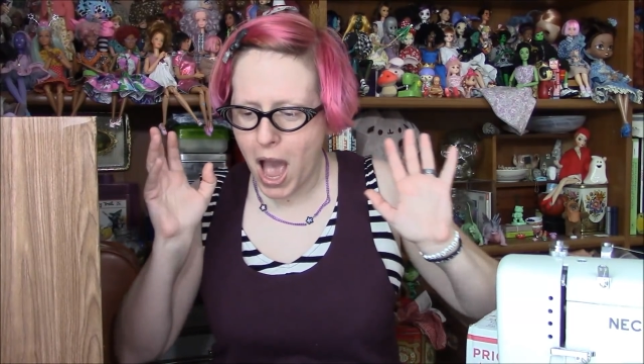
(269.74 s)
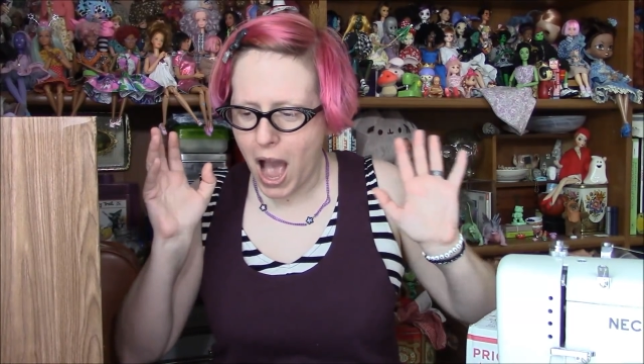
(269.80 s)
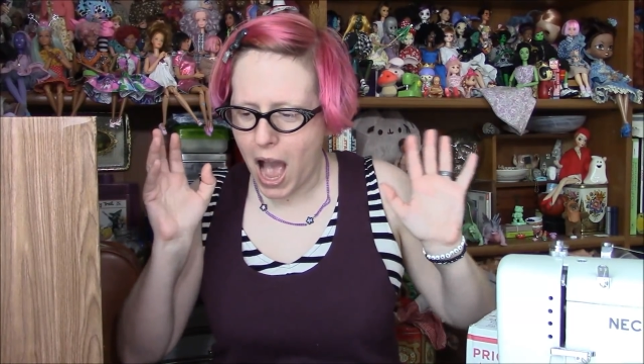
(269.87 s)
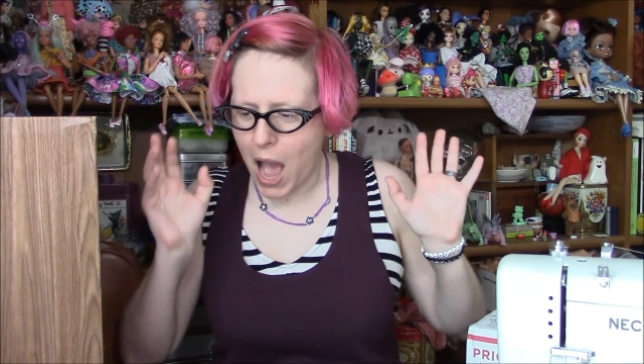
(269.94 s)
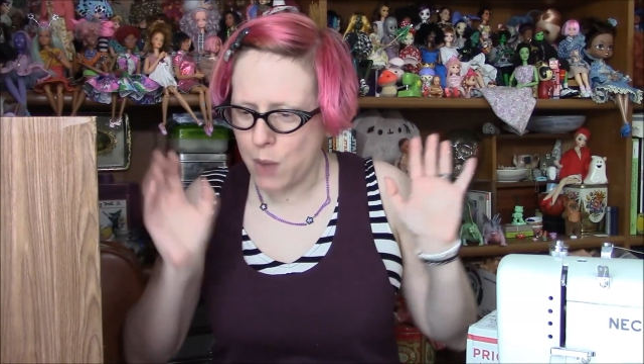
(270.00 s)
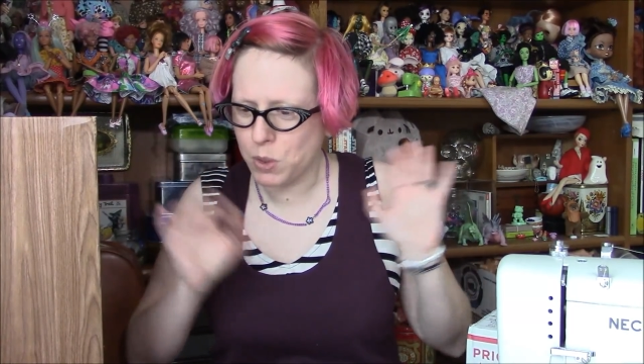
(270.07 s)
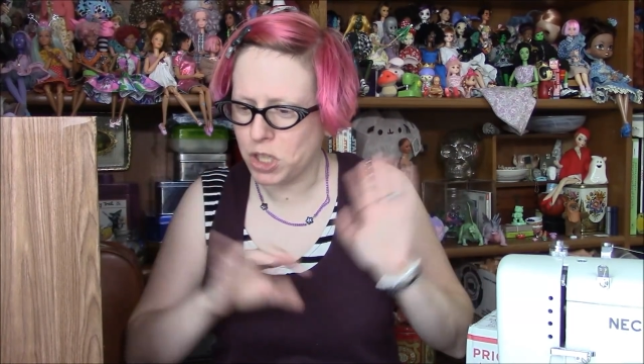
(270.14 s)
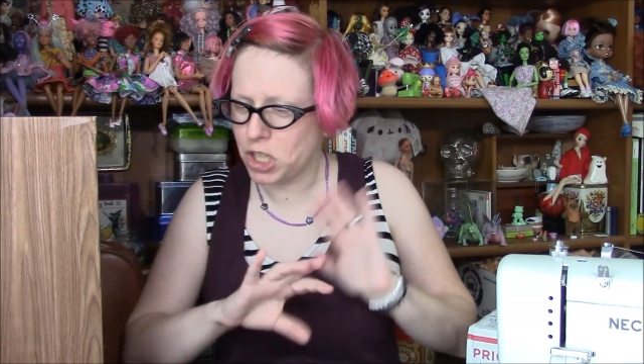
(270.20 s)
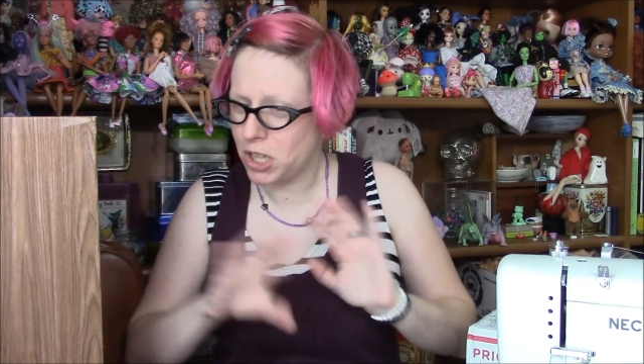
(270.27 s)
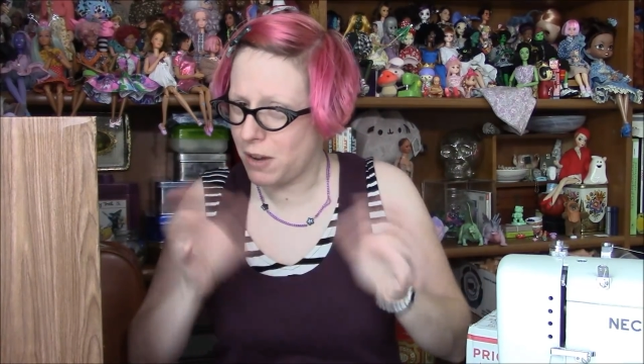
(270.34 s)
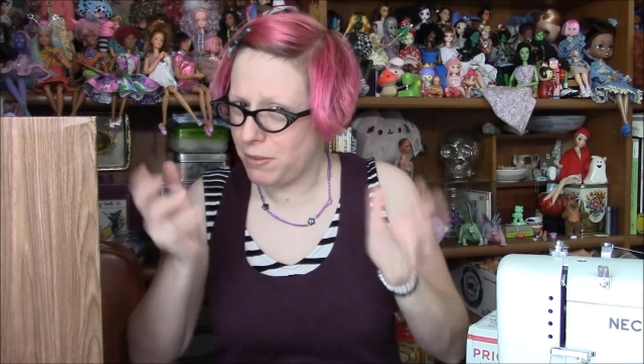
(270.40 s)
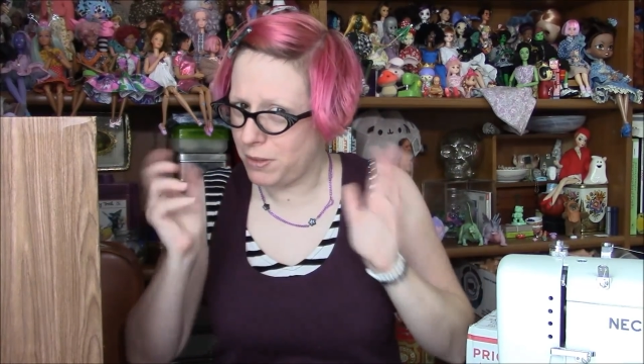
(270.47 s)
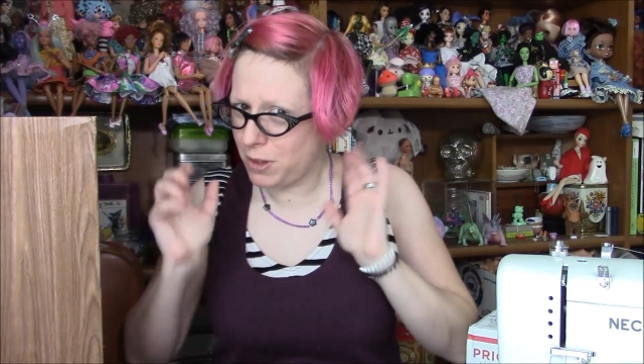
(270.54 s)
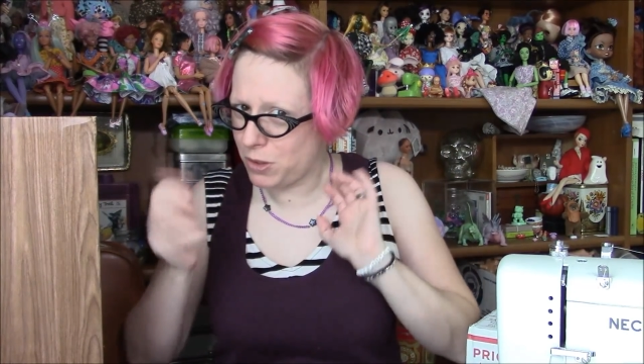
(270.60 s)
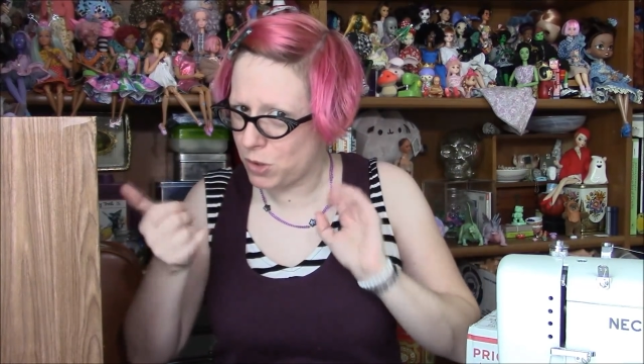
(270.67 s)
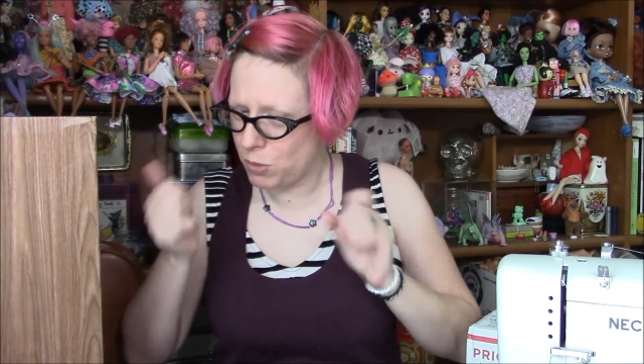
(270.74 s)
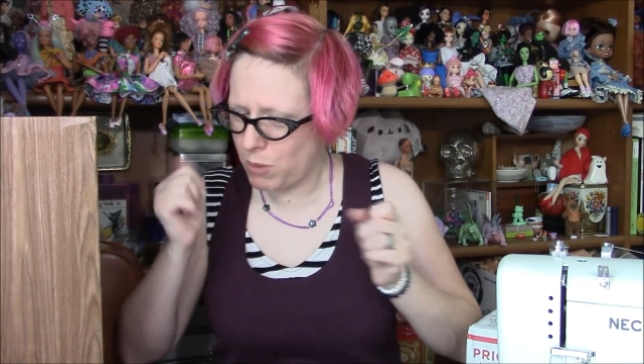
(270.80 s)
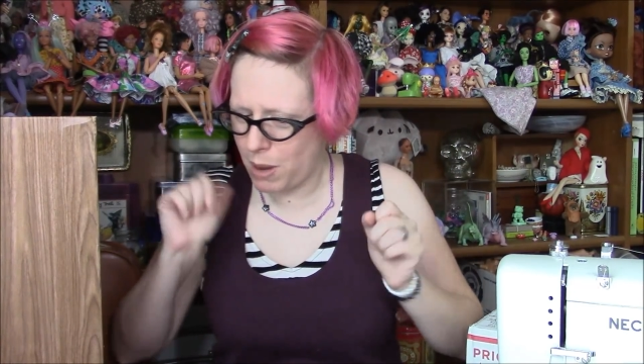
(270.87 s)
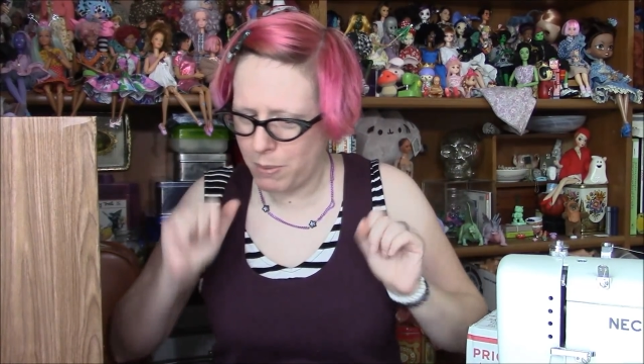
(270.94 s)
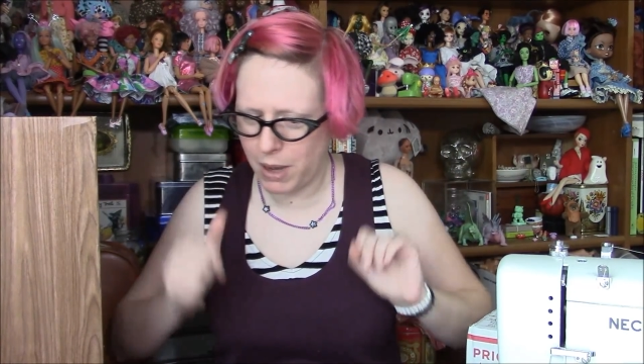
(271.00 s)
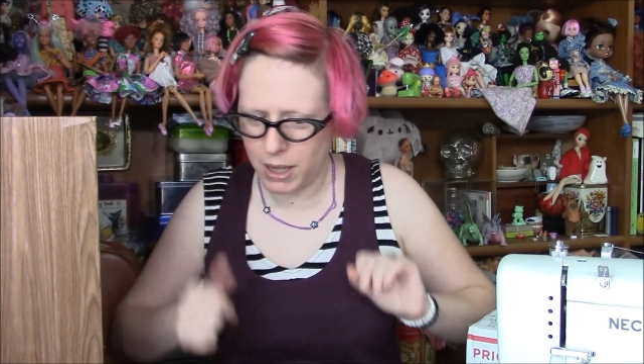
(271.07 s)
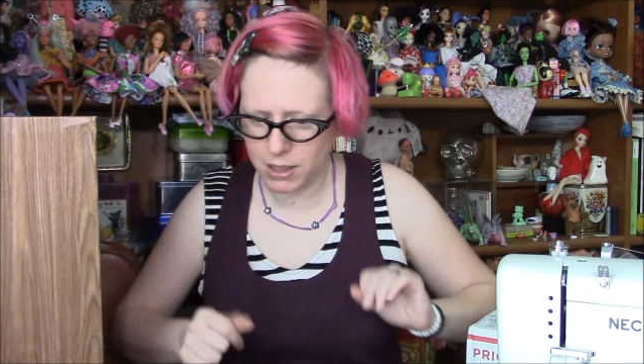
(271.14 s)
I was shuffling through
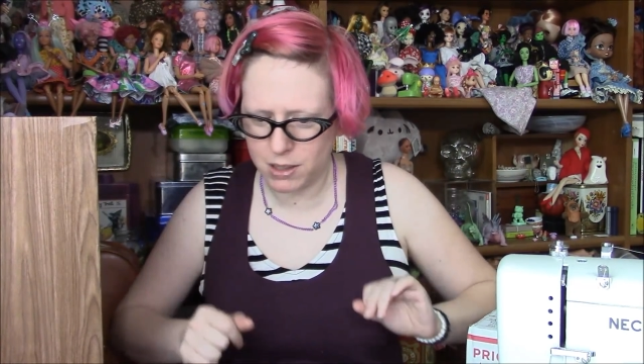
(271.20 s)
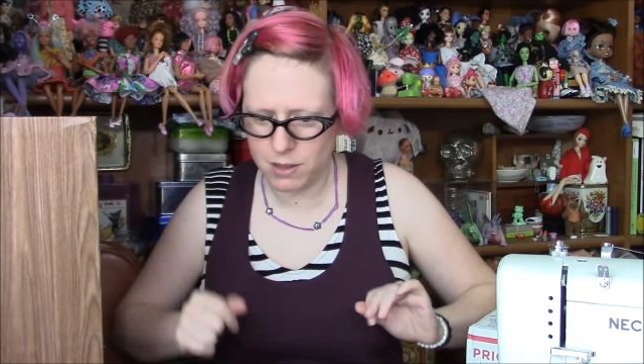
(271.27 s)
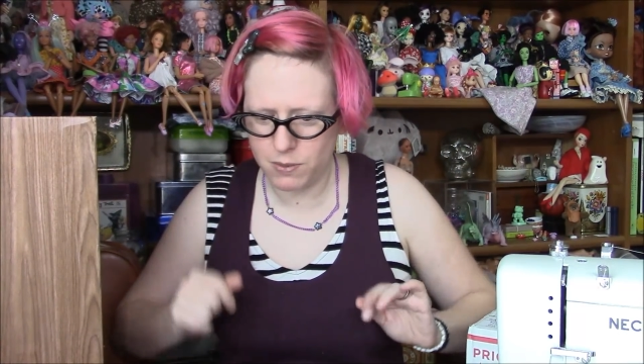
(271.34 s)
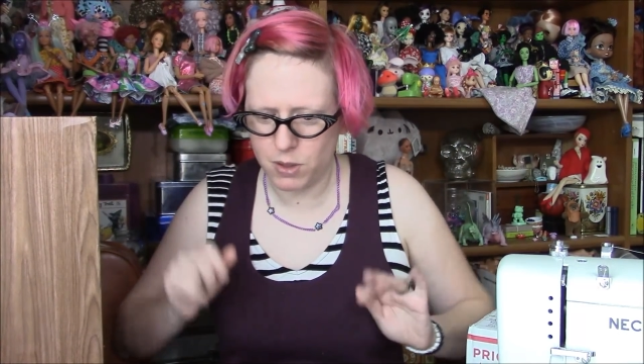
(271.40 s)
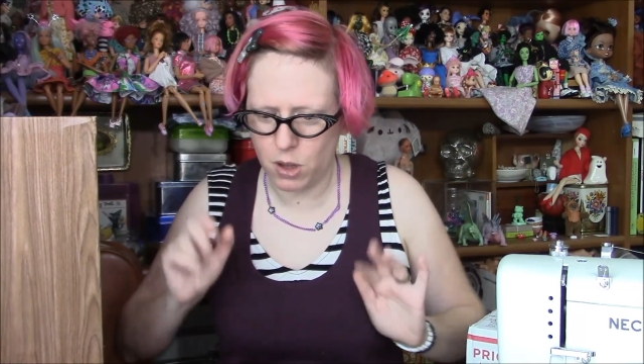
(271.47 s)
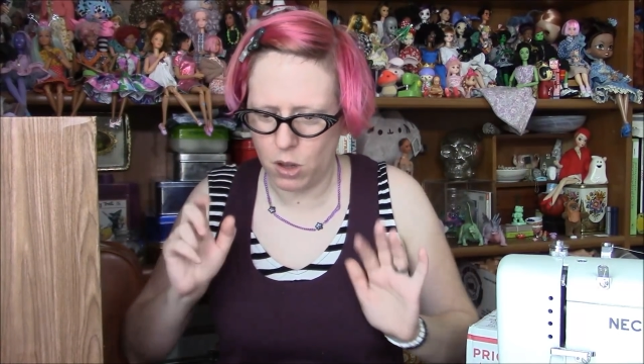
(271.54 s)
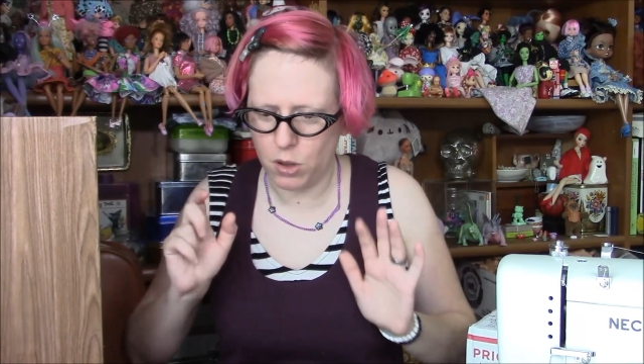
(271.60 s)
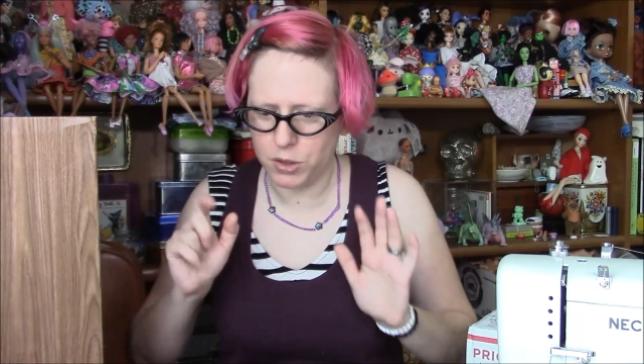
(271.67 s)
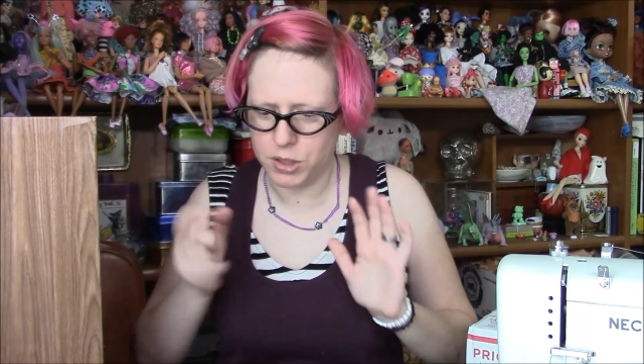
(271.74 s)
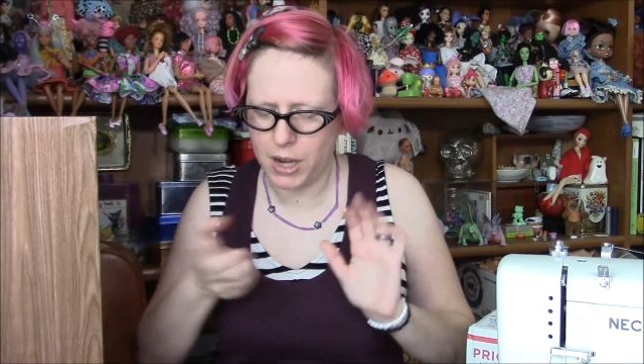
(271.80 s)
my boxes of dolls